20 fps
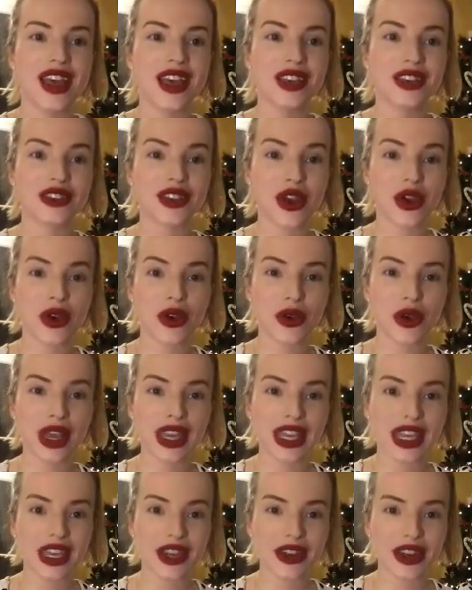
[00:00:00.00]
So
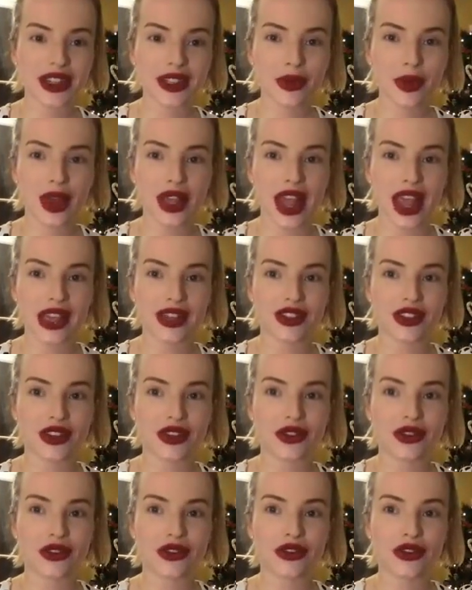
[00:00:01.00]
here is what I
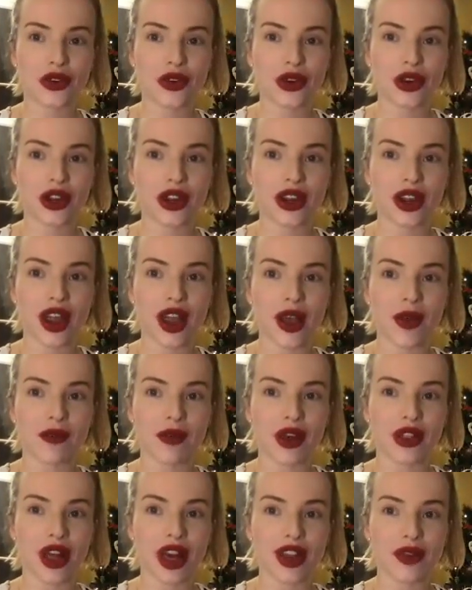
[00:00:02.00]
do for
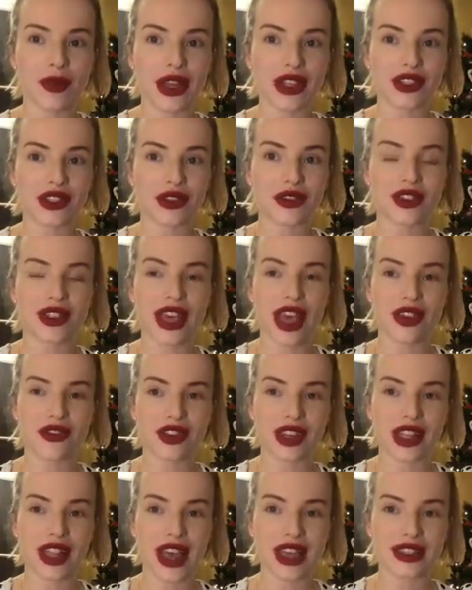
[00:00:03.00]
a lot of my students
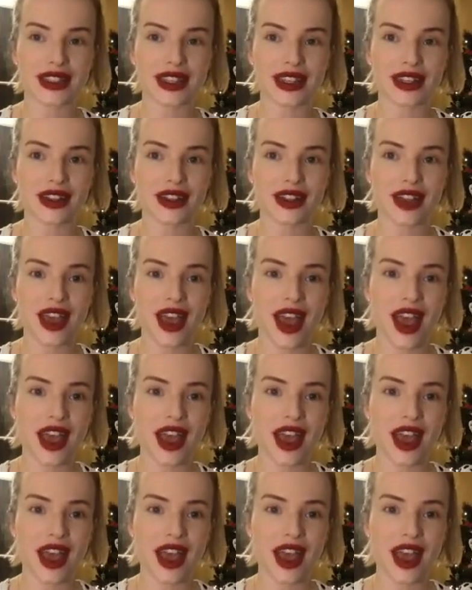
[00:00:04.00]
every lesson.